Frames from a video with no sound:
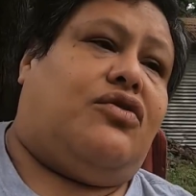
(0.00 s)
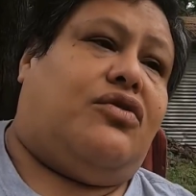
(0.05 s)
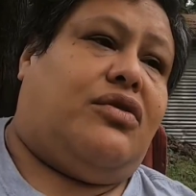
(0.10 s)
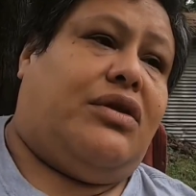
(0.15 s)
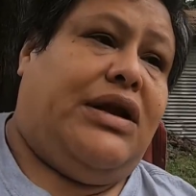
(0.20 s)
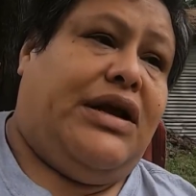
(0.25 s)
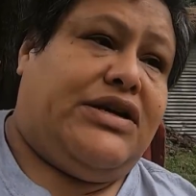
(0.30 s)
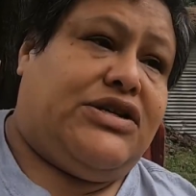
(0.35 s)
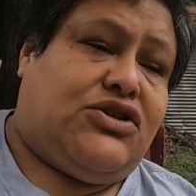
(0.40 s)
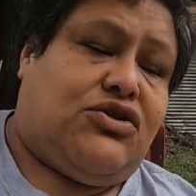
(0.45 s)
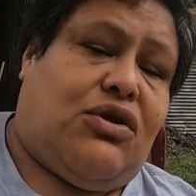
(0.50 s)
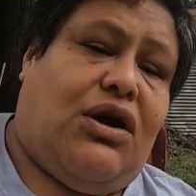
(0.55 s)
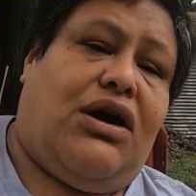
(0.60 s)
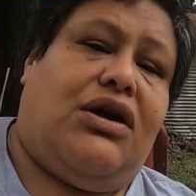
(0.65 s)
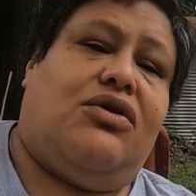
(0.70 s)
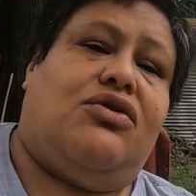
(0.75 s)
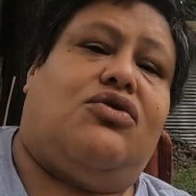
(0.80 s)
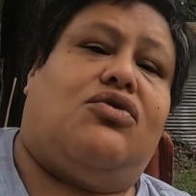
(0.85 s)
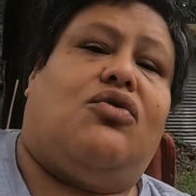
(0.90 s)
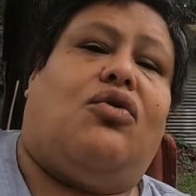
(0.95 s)
let's try
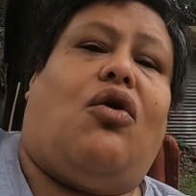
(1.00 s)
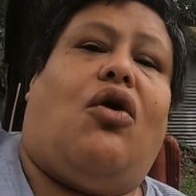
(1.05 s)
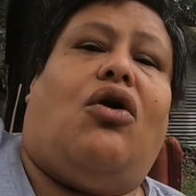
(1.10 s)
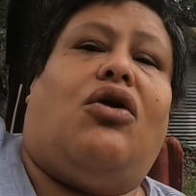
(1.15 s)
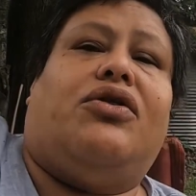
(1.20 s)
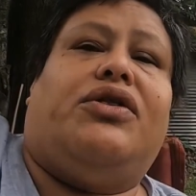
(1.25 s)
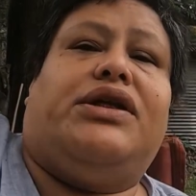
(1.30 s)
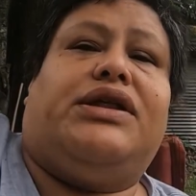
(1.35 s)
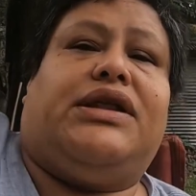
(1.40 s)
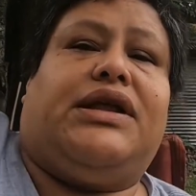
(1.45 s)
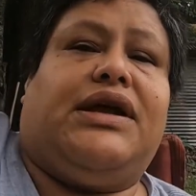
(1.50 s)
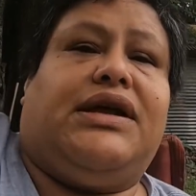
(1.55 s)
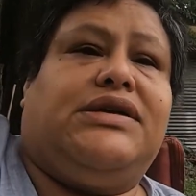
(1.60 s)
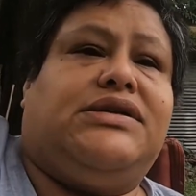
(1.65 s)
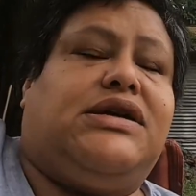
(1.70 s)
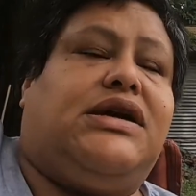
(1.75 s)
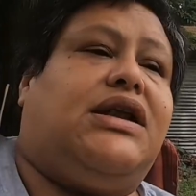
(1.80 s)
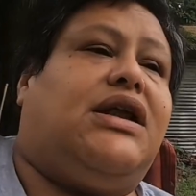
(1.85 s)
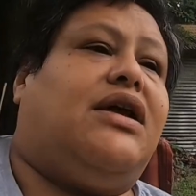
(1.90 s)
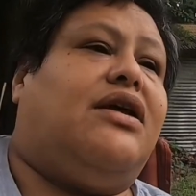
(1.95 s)
to do all the things
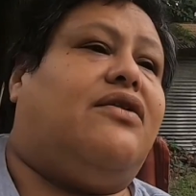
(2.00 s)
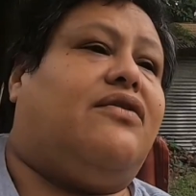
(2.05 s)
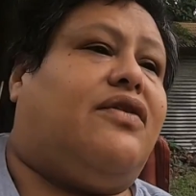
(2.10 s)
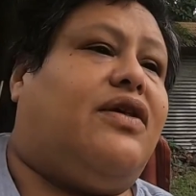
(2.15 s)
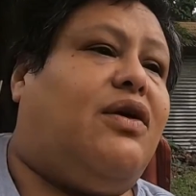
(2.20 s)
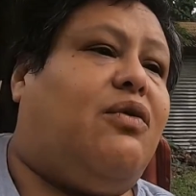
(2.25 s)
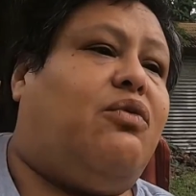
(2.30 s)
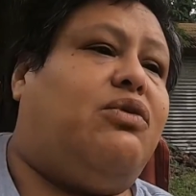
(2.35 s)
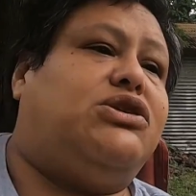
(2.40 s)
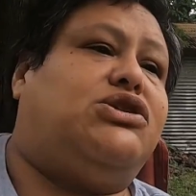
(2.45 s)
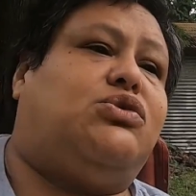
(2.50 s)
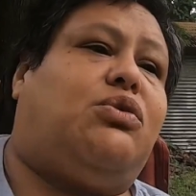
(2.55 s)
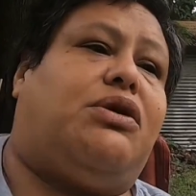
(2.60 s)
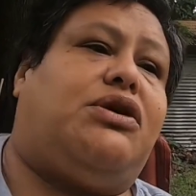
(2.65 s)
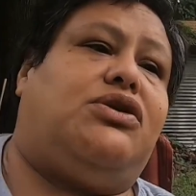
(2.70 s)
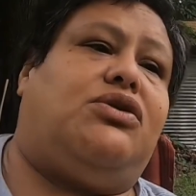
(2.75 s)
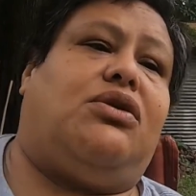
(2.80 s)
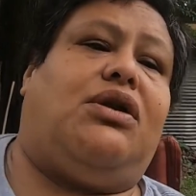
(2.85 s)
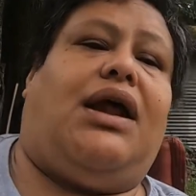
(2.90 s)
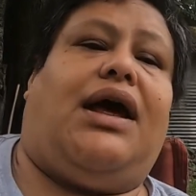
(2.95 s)
in here see which
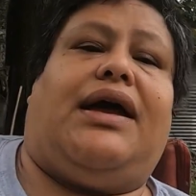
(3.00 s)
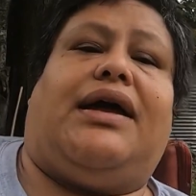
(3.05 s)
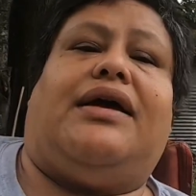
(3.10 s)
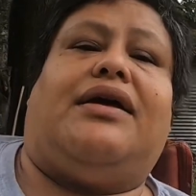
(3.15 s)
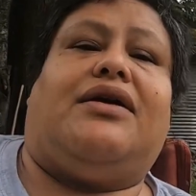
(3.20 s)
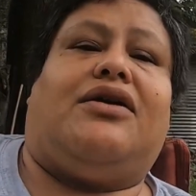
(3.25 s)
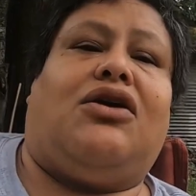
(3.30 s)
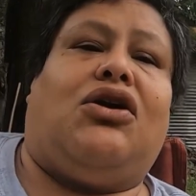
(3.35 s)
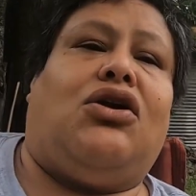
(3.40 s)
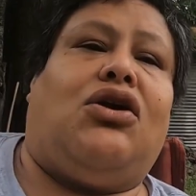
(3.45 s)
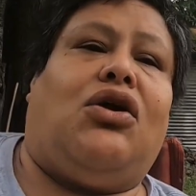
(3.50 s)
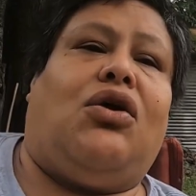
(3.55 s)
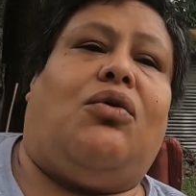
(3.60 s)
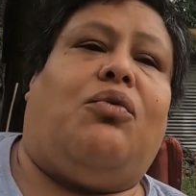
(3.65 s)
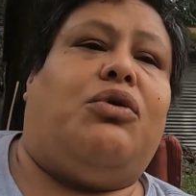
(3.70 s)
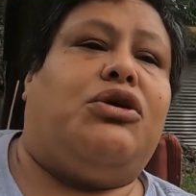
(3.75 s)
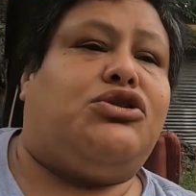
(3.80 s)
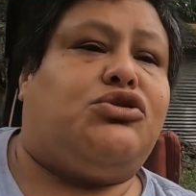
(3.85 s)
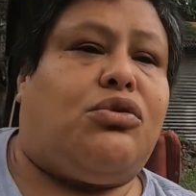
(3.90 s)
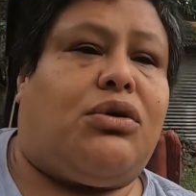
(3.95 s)
one you like you know
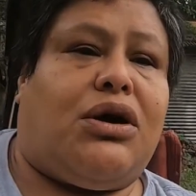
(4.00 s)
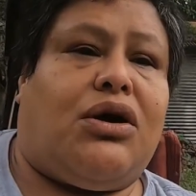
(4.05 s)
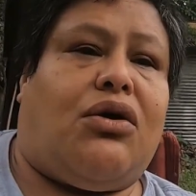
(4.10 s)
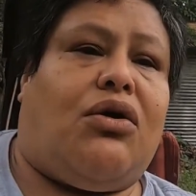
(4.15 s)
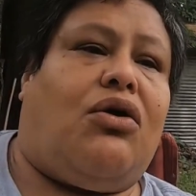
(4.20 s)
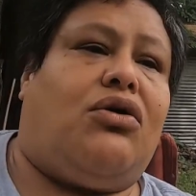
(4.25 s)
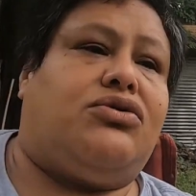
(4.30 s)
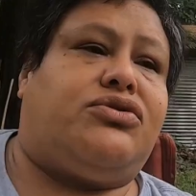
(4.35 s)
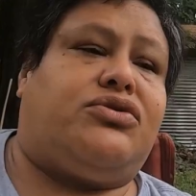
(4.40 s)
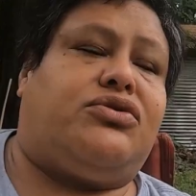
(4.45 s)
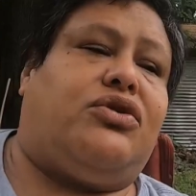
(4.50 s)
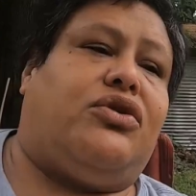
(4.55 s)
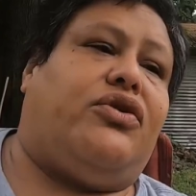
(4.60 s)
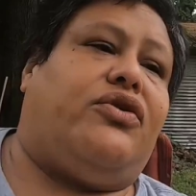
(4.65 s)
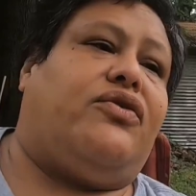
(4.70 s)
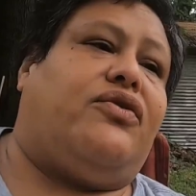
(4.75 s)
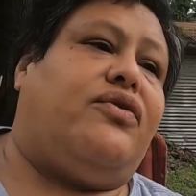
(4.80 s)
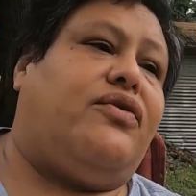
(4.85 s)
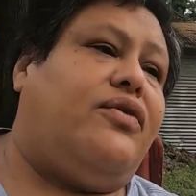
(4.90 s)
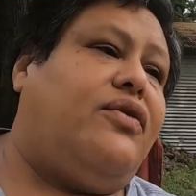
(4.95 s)
which one calls to you
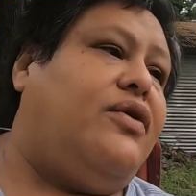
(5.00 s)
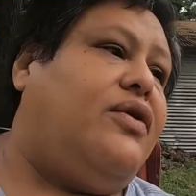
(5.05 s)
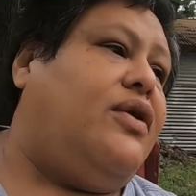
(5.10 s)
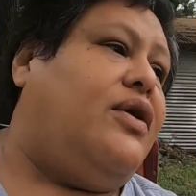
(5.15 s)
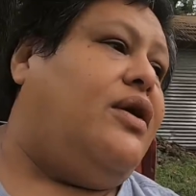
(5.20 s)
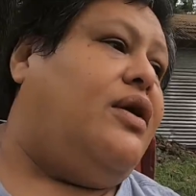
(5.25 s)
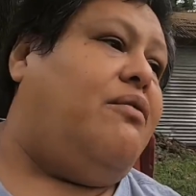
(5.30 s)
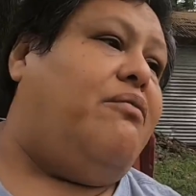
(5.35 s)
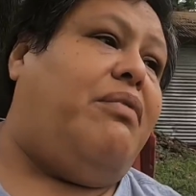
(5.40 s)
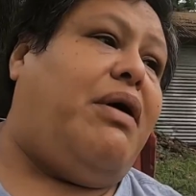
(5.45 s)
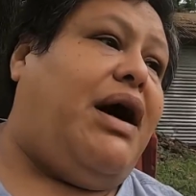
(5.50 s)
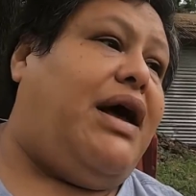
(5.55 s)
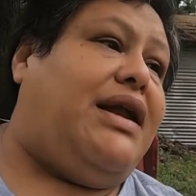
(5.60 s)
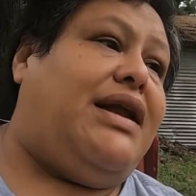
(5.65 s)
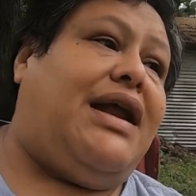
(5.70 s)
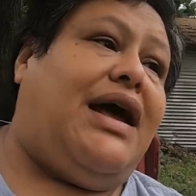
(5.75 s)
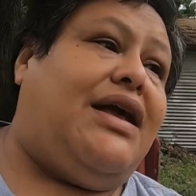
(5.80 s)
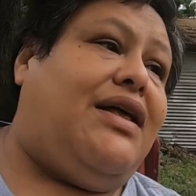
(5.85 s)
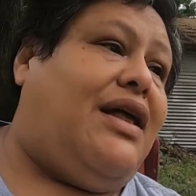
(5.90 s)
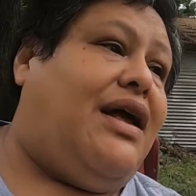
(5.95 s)
yeah. but
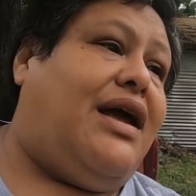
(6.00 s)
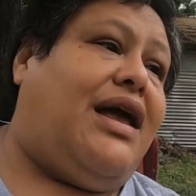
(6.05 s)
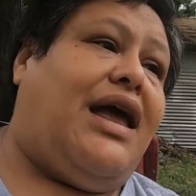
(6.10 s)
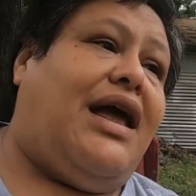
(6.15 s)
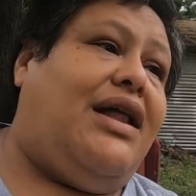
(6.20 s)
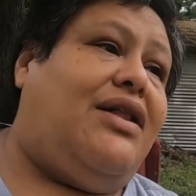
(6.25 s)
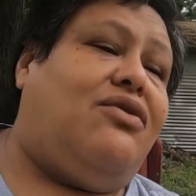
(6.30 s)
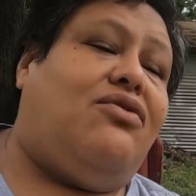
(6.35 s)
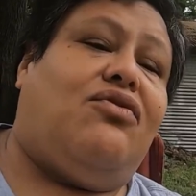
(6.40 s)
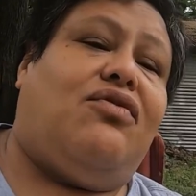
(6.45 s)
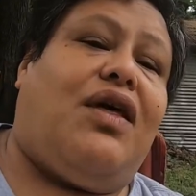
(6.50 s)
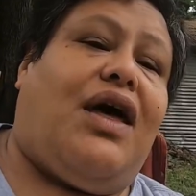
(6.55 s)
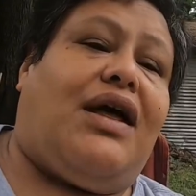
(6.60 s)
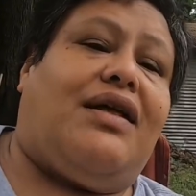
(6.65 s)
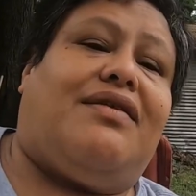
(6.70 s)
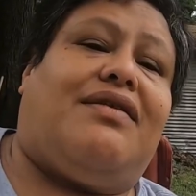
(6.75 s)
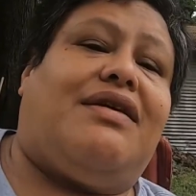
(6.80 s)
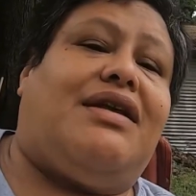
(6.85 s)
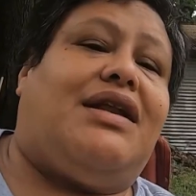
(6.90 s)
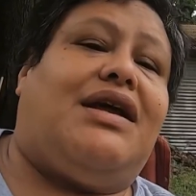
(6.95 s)
now they can't do
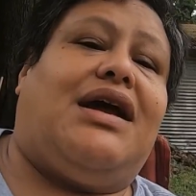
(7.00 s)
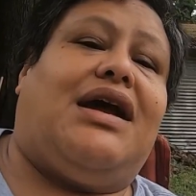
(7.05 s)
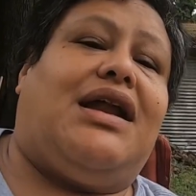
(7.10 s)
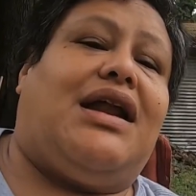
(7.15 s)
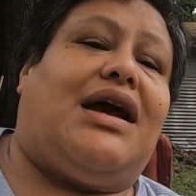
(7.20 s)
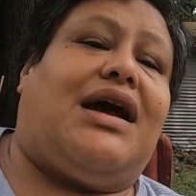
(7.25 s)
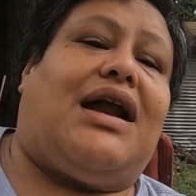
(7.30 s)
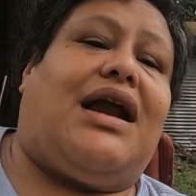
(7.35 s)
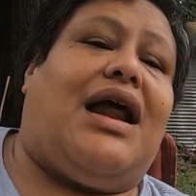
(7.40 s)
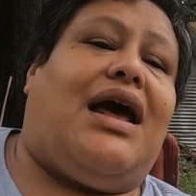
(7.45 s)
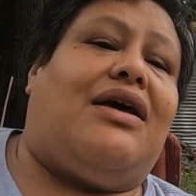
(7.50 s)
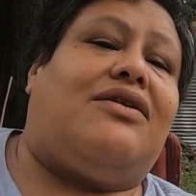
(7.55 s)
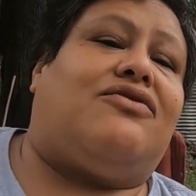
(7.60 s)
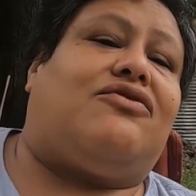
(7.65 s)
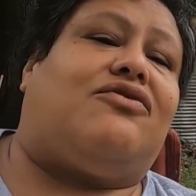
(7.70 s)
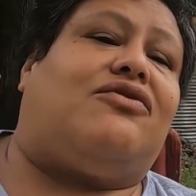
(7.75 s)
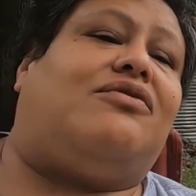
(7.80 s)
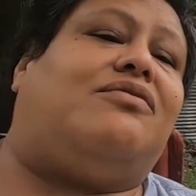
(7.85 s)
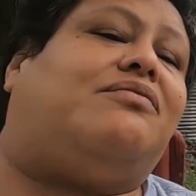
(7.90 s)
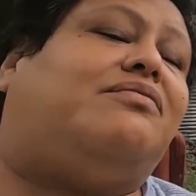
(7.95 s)
that sitting in a classroom
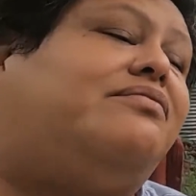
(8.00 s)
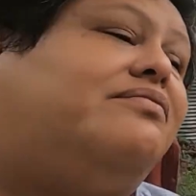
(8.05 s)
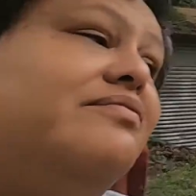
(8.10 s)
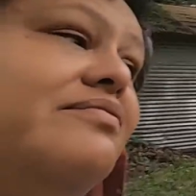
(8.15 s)
the times